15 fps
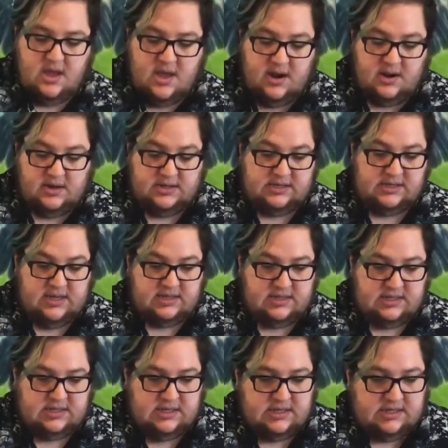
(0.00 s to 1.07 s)
and I'll set
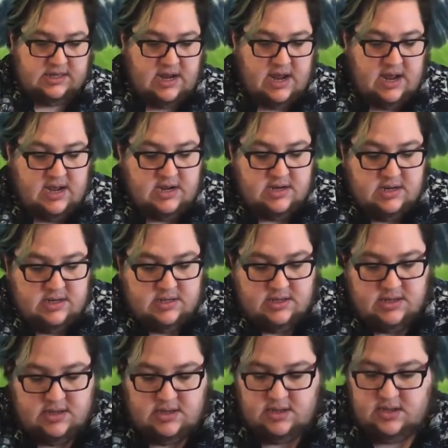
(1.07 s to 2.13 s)
this aside
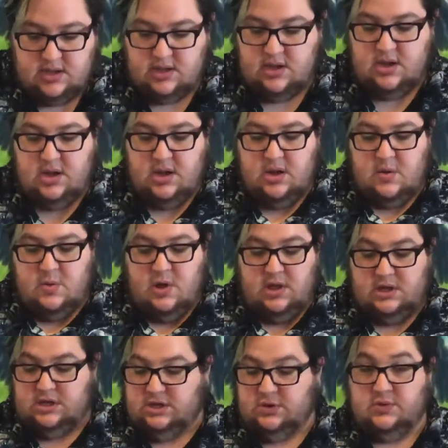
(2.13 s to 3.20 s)

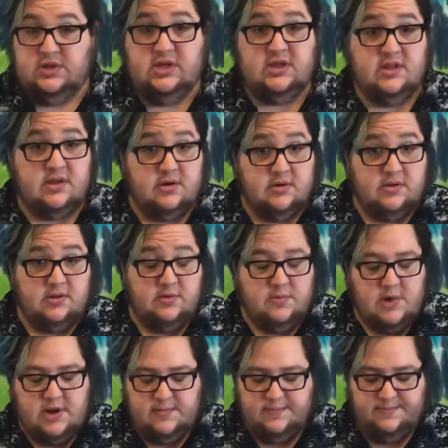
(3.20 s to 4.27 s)
while I do the glitter glue
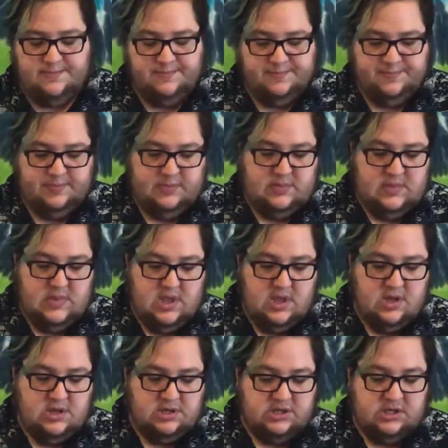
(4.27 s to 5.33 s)
one.
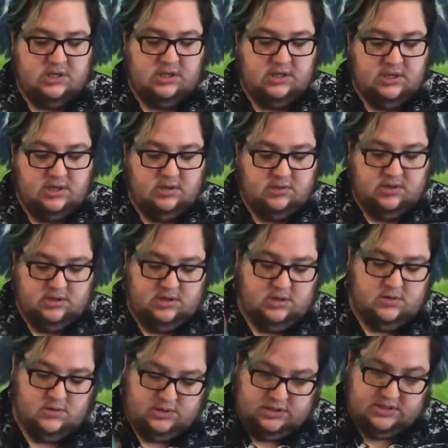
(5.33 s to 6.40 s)
So the glitter
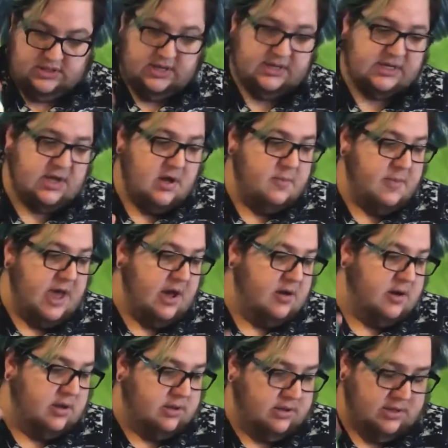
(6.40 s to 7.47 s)
glue does come
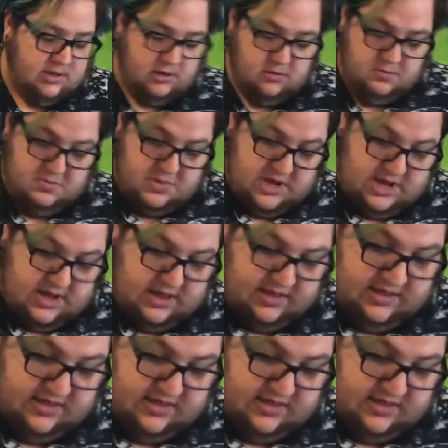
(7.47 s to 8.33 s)
out a little bit